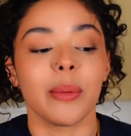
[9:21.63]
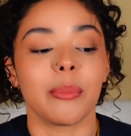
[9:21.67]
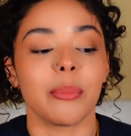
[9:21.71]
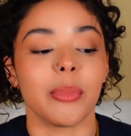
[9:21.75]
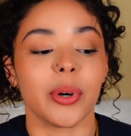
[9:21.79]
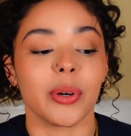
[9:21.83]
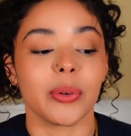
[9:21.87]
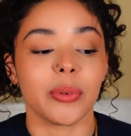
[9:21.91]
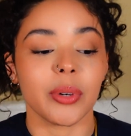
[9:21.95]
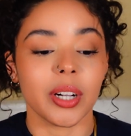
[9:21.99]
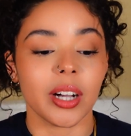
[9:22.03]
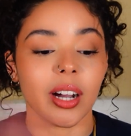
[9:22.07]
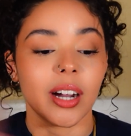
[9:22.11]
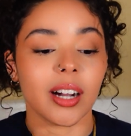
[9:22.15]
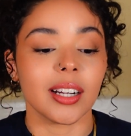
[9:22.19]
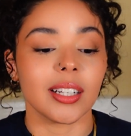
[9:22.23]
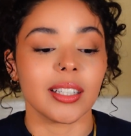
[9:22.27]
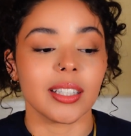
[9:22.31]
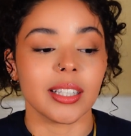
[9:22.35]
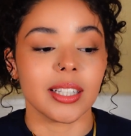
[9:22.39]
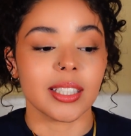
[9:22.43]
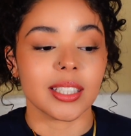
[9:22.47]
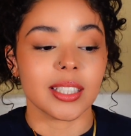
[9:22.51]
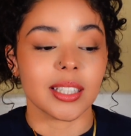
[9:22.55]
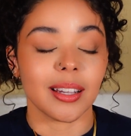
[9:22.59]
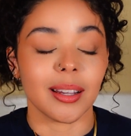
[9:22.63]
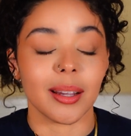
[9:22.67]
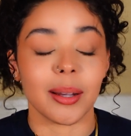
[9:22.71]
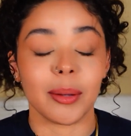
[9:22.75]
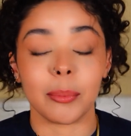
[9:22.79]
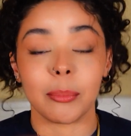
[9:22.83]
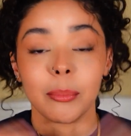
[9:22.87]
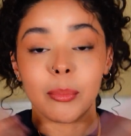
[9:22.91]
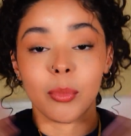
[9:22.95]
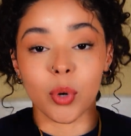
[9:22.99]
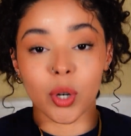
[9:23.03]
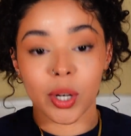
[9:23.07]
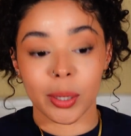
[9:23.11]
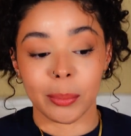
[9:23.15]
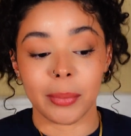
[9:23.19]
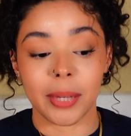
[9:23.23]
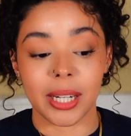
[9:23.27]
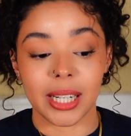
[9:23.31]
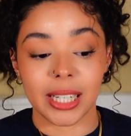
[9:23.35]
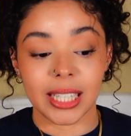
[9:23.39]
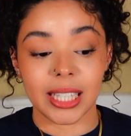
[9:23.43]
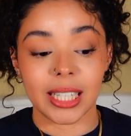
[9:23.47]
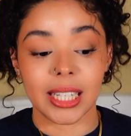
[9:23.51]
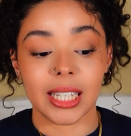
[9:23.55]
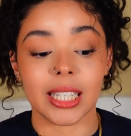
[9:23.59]
But regardless, more
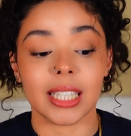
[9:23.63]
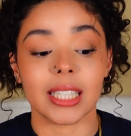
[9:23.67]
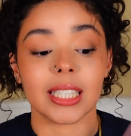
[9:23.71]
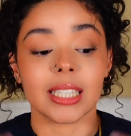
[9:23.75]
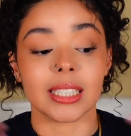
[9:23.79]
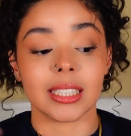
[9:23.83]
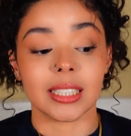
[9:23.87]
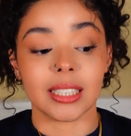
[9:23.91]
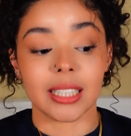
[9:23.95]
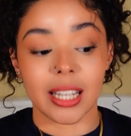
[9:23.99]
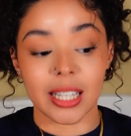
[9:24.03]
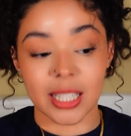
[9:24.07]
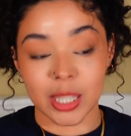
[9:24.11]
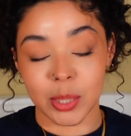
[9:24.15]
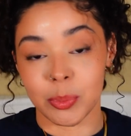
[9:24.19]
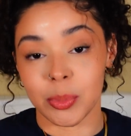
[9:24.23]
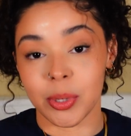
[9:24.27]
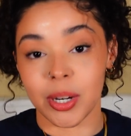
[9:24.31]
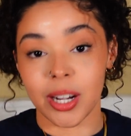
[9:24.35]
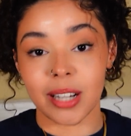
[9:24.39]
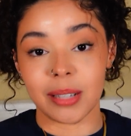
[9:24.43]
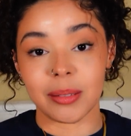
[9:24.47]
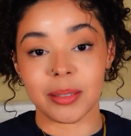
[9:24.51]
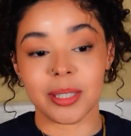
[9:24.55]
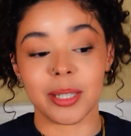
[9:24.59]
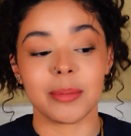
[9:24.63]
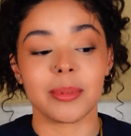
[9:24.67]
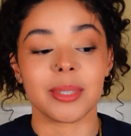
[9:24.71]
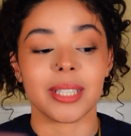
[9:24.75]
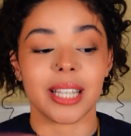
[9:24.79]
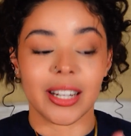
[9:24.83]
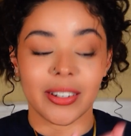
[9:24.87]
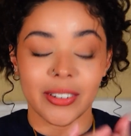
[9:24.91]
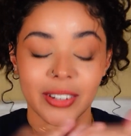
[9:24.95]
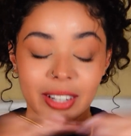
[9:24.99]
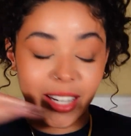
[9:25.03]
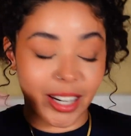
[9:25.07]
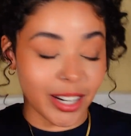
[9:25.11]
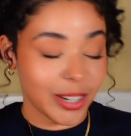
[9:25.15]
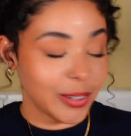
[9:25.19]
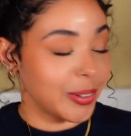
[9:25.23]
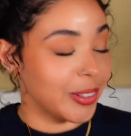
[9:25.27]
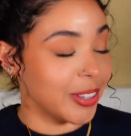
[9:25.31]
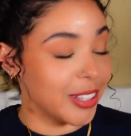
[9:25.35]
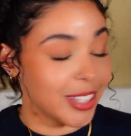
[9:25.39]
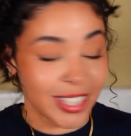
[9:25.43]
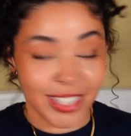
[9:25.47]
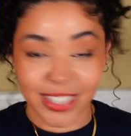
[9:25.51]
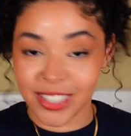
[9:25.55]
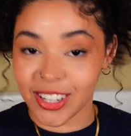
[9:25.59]
money, less problems. I don't care
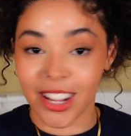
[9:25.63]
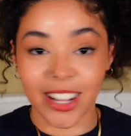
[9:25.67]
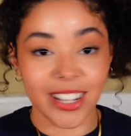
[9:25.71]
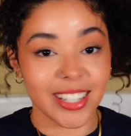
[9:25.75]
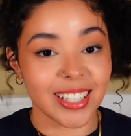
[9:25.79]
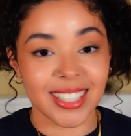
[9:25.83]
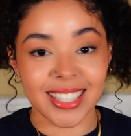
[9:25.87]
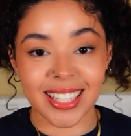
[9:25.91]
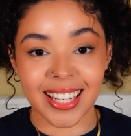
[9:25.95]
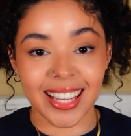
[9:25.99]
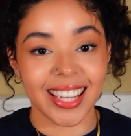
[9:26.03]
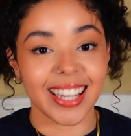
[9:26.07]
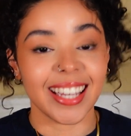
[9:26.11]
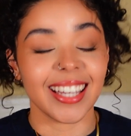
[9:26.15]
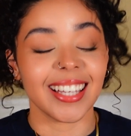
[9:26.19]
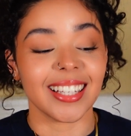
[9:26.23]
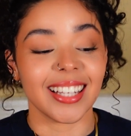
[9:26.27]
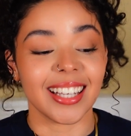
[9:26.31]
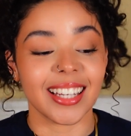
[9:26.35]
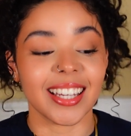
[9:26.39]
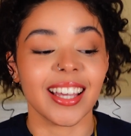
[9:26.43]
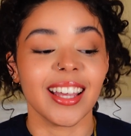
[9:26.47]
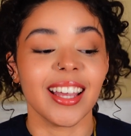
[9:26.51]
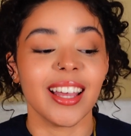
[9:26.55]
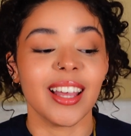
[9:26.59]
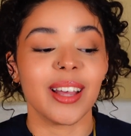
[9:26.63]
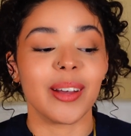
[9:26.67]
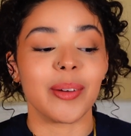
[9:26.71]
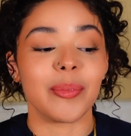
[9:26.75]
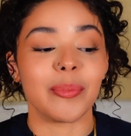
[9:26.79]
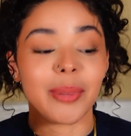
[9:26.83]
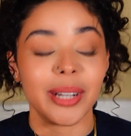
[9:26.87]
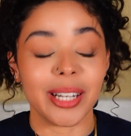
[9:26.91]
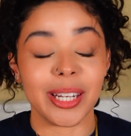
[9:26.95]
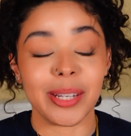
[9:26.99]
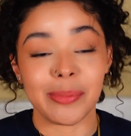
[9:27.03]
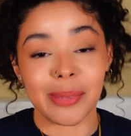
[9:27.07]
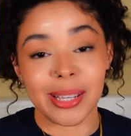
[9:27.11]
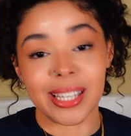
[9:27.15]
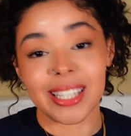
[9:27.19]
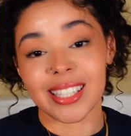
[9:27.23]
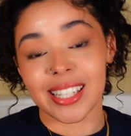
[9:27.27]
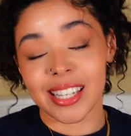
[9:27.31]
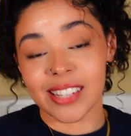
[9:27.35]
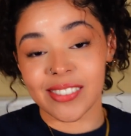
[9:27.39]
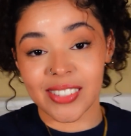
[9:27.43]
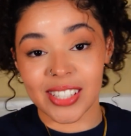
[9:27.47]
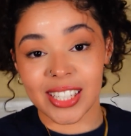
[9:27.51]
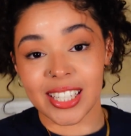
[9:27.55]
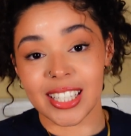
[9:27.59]
what the songs say. Like money makes
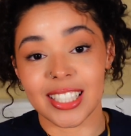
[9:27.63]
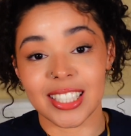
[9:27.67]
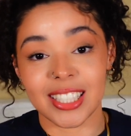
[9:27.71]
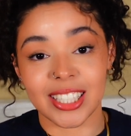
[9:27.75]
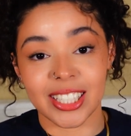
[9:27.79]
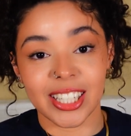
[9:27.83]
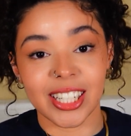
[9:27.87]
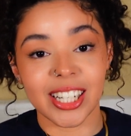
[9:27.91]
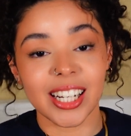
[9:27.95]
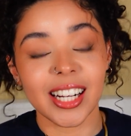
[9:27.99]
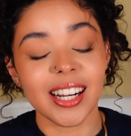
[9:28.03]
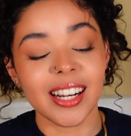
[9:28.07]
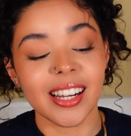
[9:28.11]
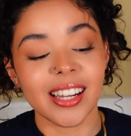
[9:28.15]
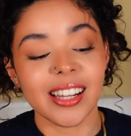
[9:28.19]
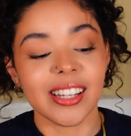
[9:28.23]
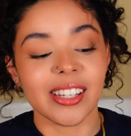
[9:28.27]
life easier.